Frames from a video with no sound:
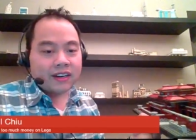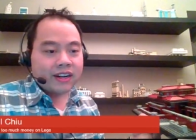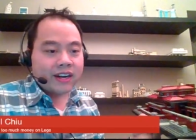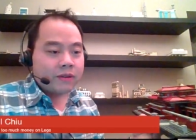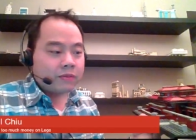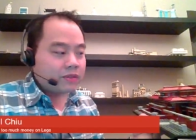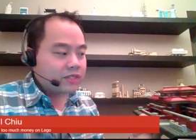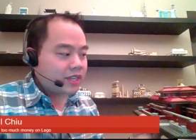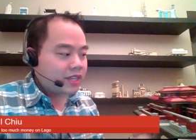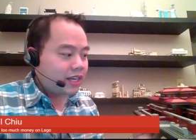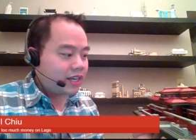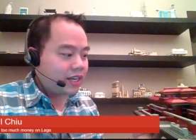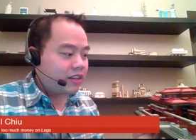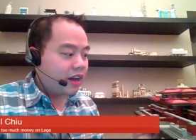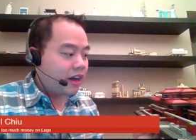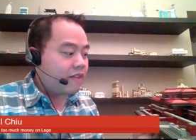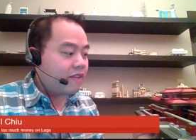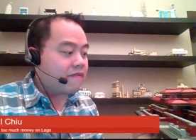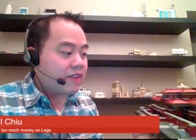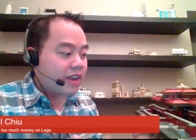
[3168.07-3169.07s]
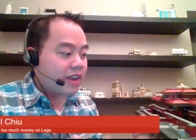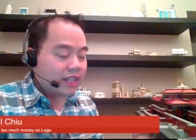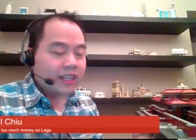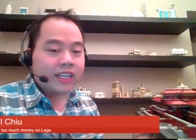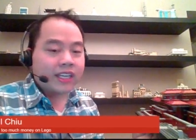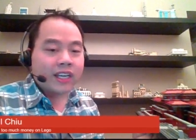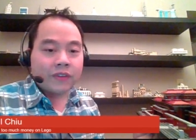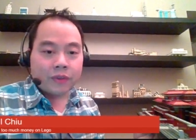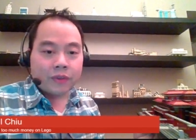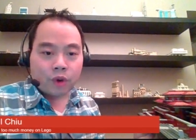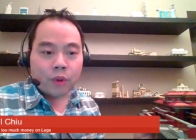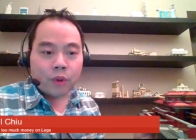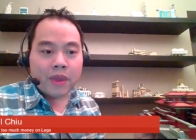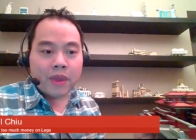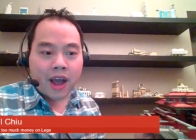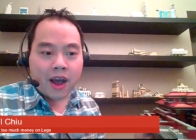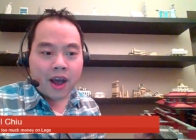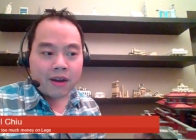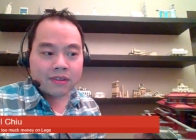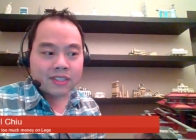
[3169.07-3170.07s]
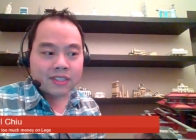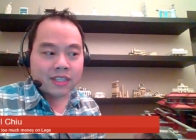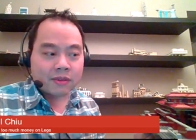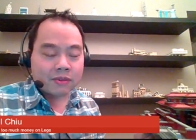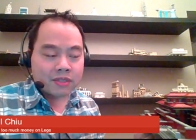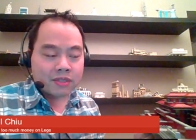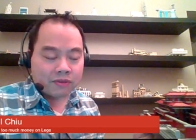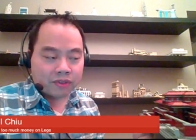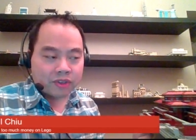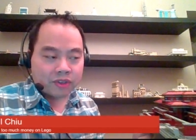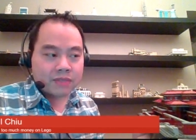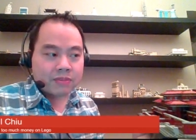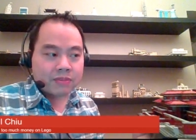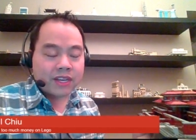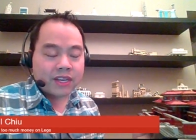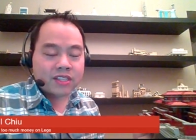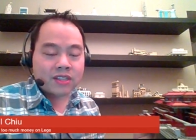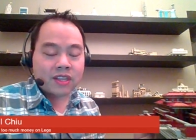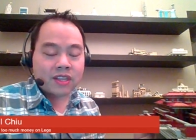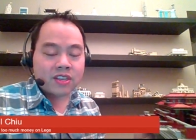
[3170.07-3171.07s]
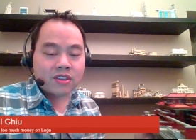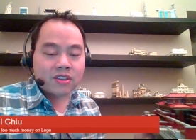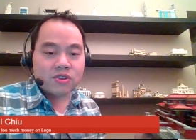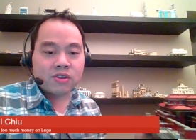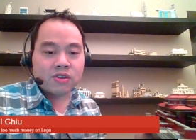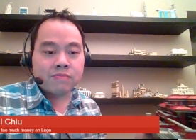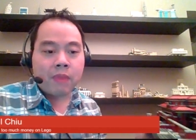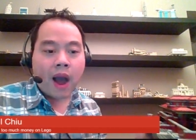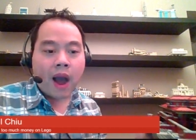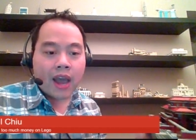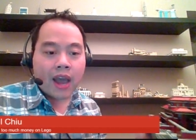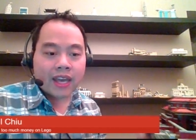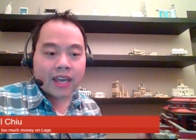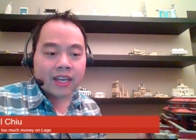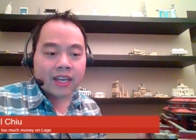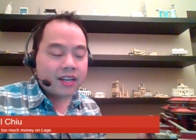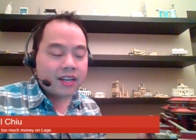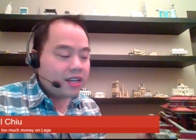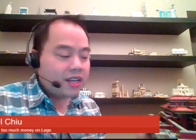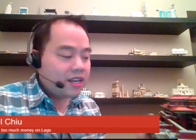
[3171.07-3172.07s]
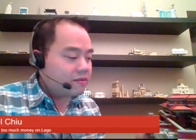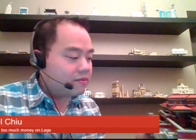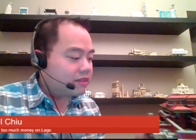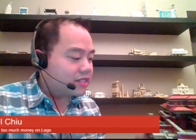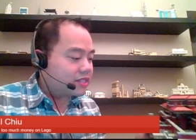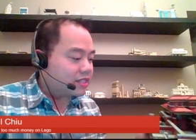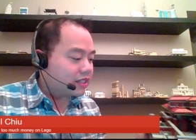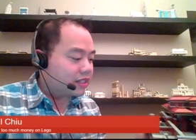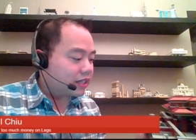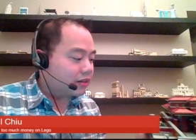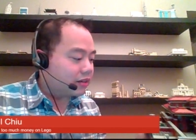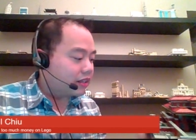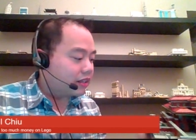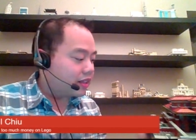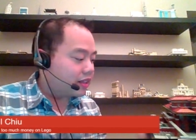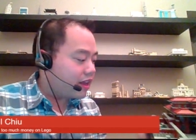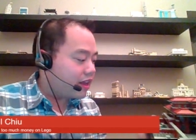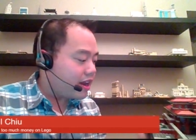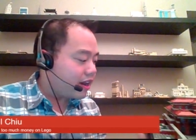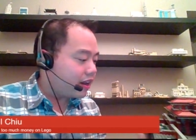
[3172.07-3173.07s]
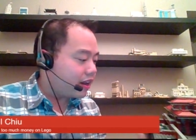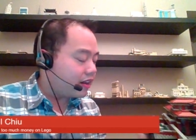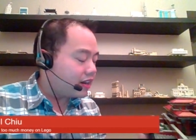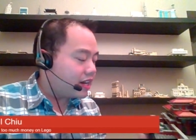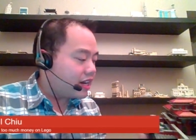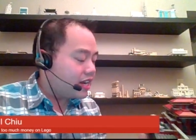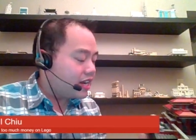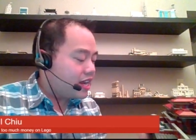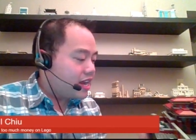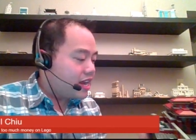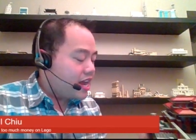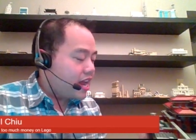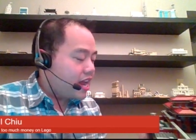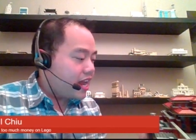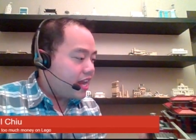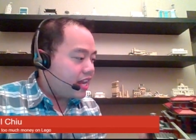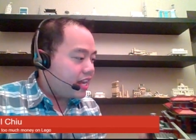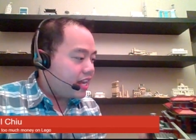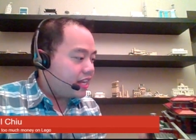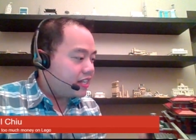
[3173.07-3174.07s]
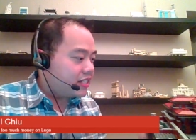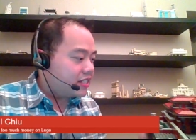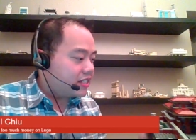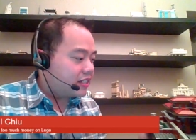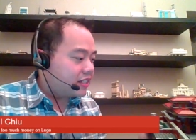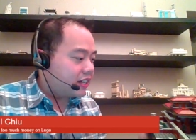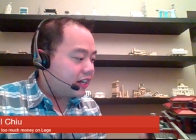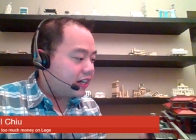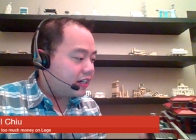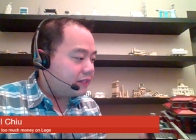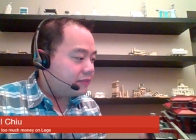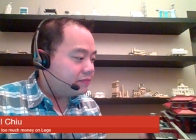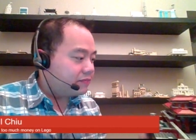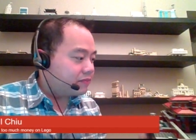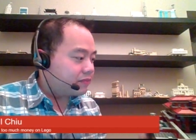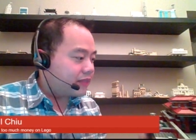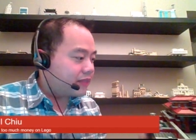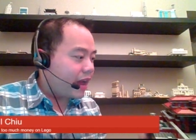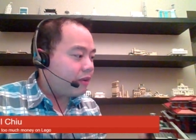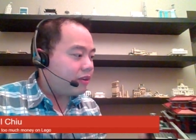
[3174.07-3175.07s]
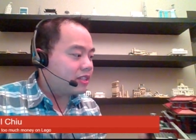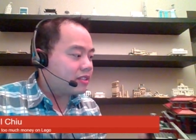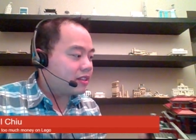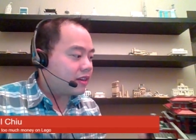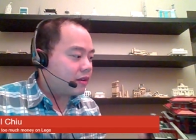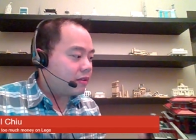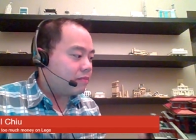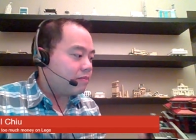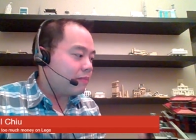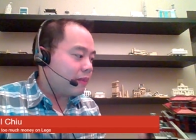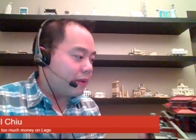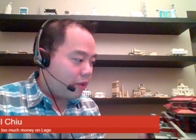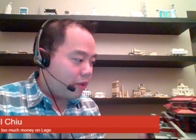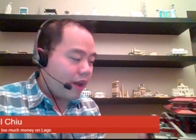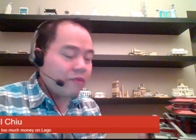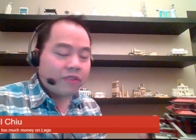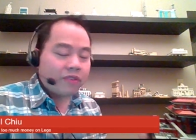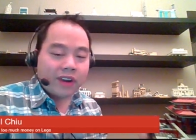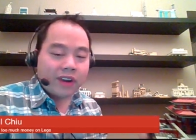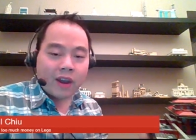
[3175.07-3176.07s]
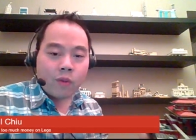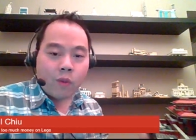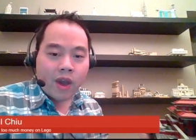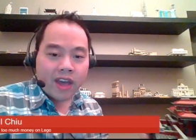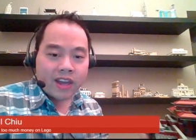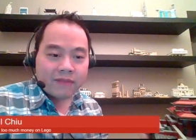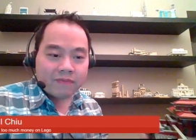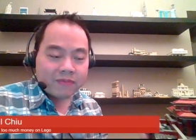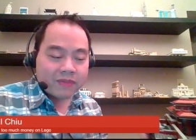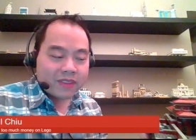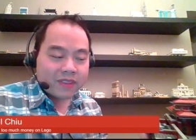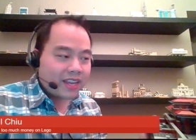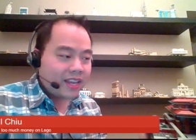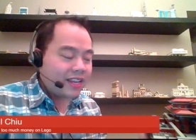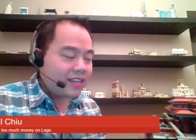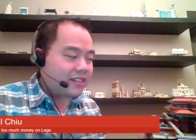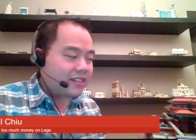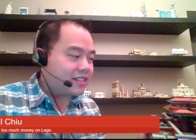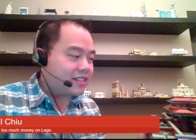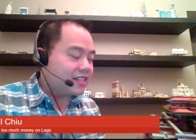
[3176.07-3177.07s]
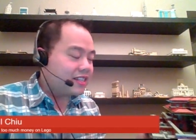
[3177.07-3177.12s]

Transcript: it was kind of the unveiling of the Robie House, and it was the first place that you could buy it was literally there, and um, that was uh, my wife and I went, and